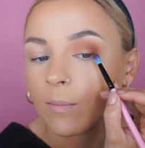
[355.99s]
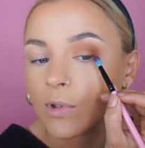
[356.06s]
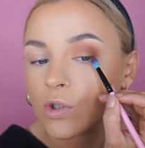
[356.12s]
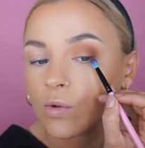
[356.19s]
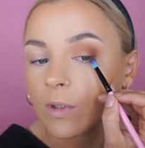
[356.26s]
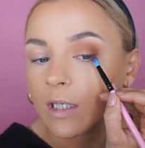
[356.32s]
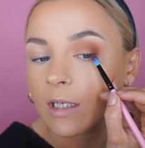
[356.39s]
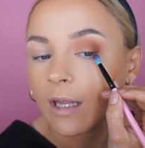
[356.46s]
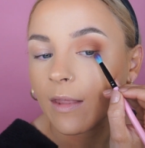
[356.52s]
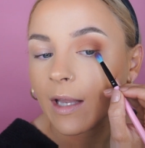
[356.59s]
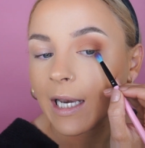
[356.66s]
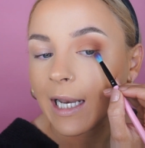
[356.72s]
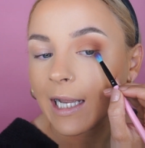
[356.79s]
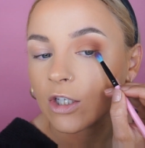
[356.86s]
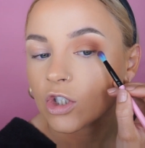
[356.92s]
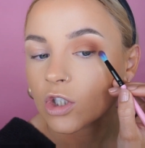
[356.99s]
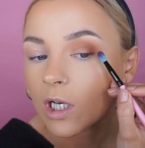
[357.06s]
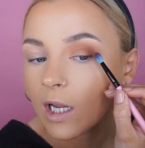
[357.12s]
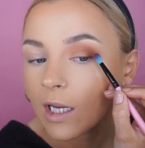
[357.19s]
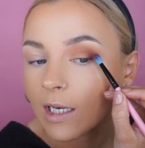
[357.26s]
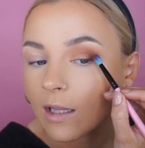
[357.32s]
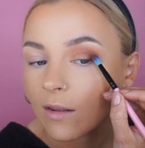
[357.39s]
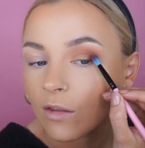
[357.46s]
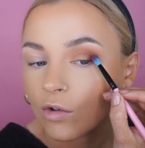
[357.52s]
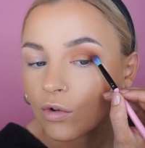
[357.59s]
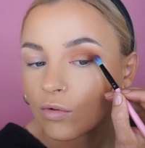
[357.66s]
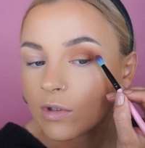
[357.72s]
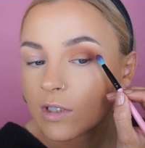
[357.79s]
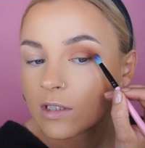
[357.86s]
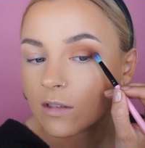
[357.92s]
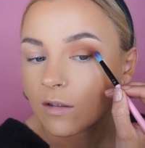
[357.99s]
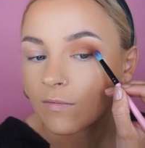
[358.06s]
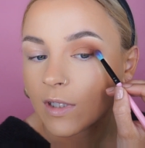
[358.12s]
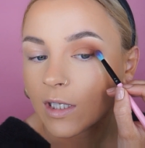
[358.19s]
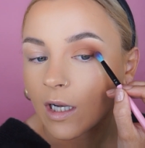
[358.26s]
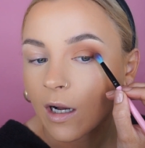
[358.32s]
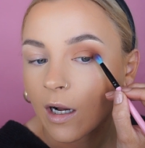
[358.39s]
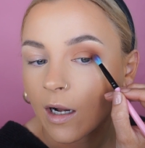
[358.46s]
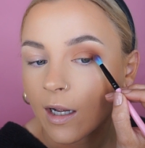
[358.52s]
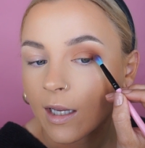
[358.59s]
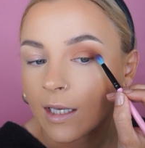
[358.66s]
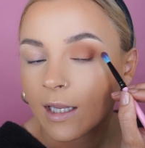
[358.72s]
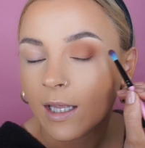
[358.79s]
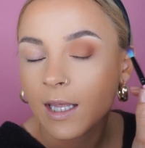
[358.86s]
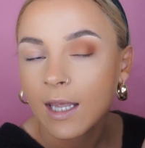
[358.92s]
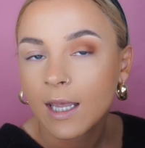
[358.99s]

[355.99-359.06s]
between the lash line and the crease of the eye.